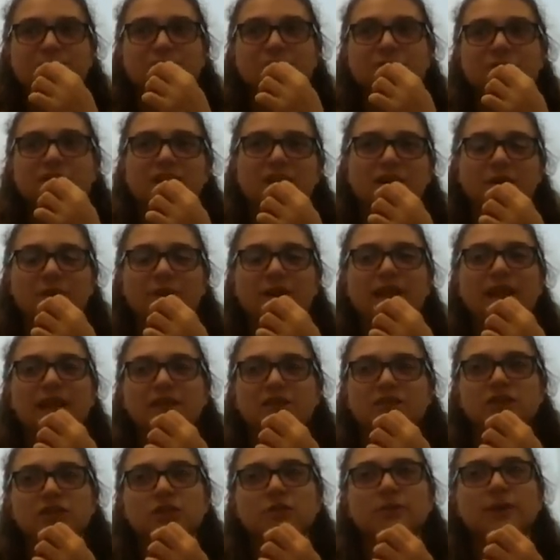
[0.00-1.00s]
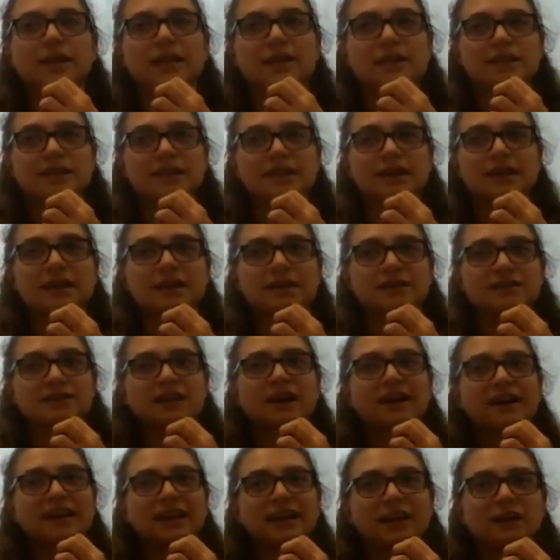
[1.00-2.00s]
it can't do anything. It's
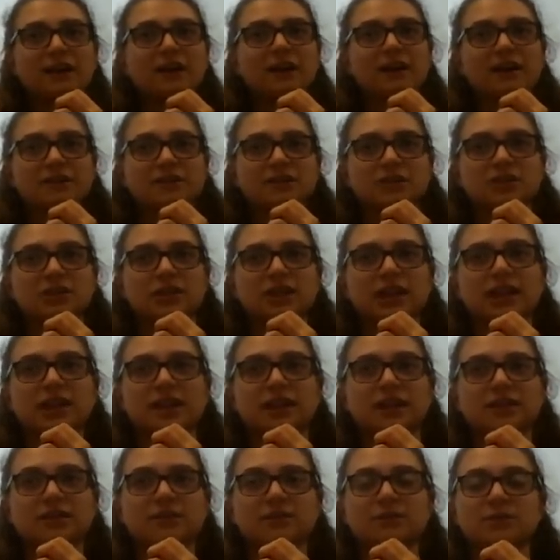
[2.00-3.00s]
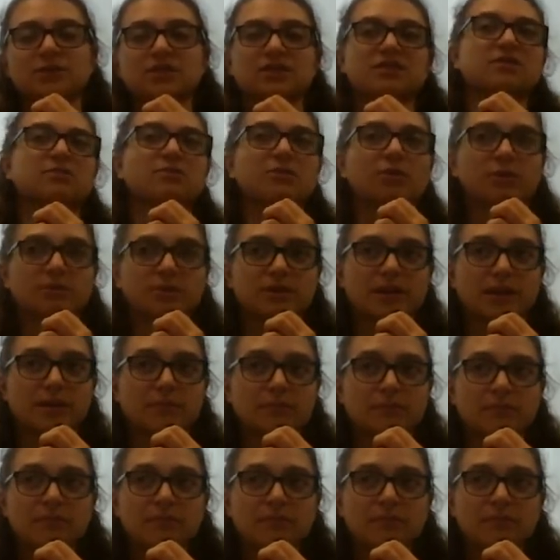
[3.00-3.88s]
not getting oxygenated, so it just throws up.